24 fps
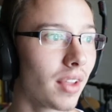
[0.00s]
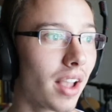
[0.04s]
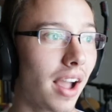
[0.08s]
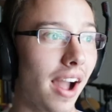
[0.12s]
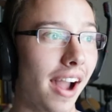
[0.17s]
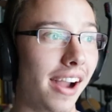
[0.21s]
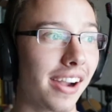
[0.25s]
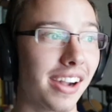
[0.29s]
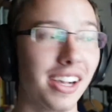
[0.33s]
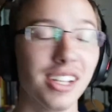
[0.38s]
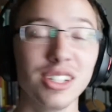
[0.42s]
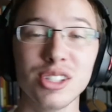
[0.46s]

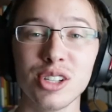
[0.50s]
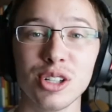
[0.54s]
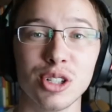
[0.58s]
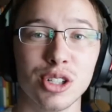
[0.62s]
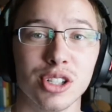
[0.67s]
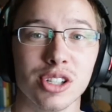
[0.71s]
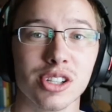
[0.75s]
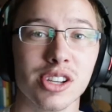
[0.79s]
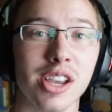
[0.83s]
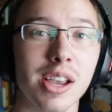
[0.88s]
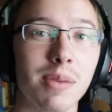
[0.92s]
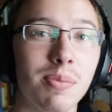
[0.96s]
I guess I'll
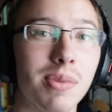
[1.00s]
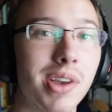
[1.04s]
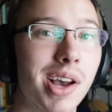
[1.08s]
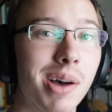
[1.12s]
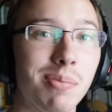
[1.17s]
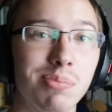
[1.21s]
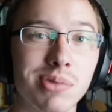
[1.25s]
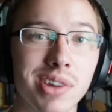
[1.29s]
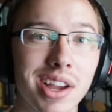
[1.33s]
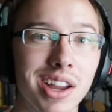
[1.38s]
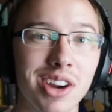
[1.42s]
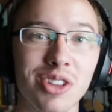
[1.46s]
just keep you
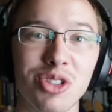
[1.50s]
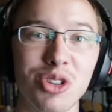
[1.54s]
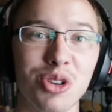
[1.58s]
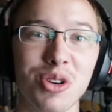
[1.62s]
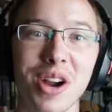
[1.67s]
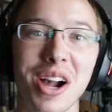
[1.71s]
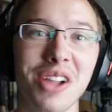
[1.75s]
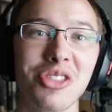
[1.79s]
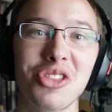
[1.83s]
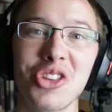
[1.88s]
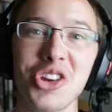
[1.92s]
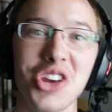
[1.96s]
updated
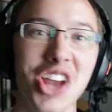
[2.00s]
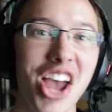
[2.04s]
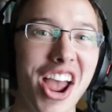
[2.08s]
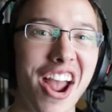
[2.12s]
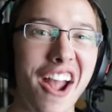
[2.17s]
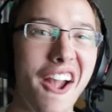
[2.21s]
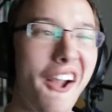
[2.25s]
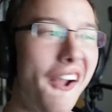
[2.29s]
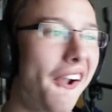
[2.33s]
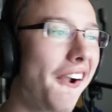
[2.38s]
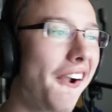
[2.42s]
throughout the day.